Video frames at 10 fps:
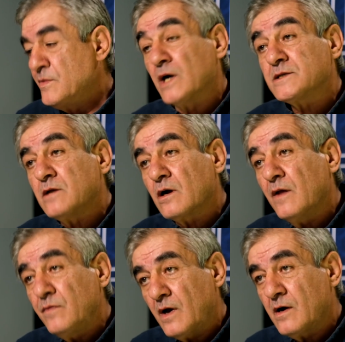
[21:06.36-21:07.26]

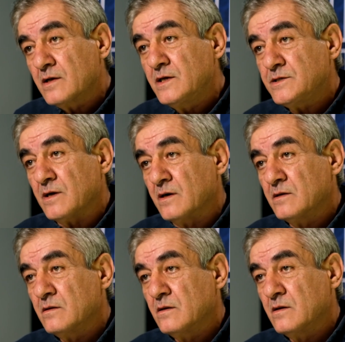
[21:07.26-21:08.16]
had to
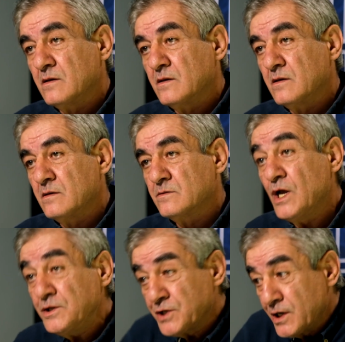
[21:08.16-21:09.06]
admit that this
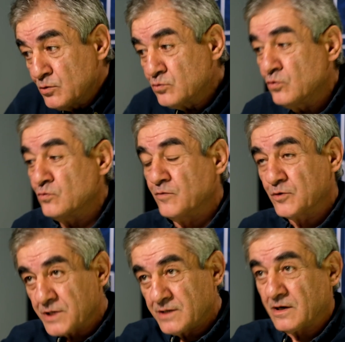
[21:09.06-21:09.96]
statue was
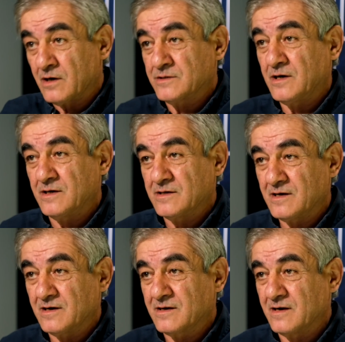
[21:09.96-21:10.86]
done for that
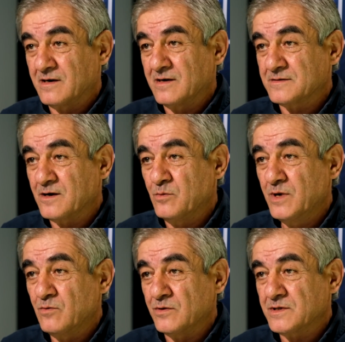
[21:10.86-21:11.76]
purpose. Do you get
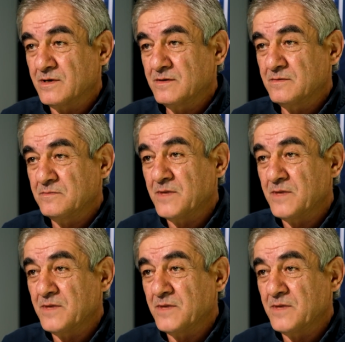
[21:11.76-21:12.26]
how it works?